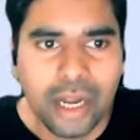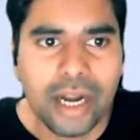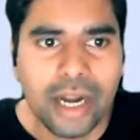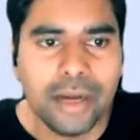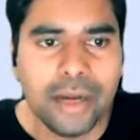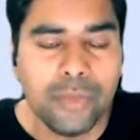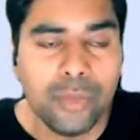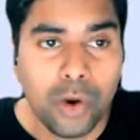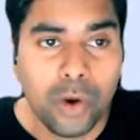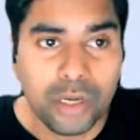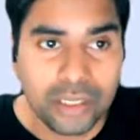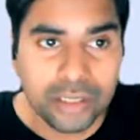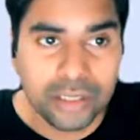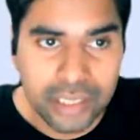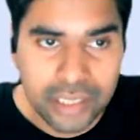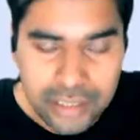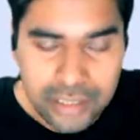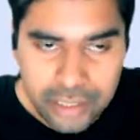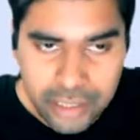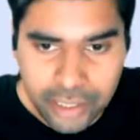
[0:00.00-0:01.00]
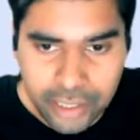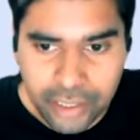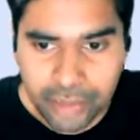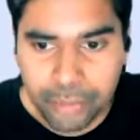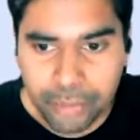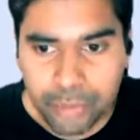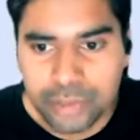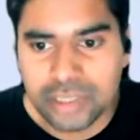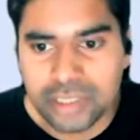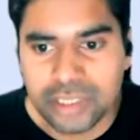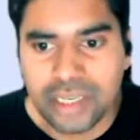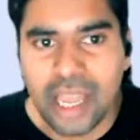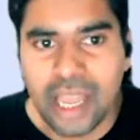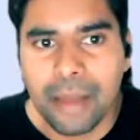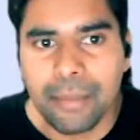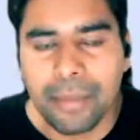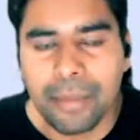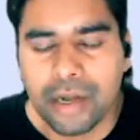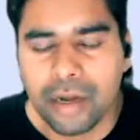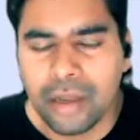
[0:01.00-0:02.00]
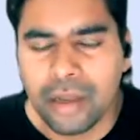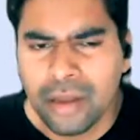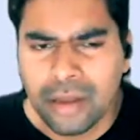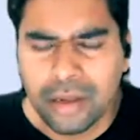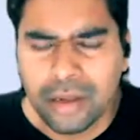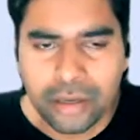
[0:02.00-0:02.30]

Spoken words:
and what are the incident reports that happen.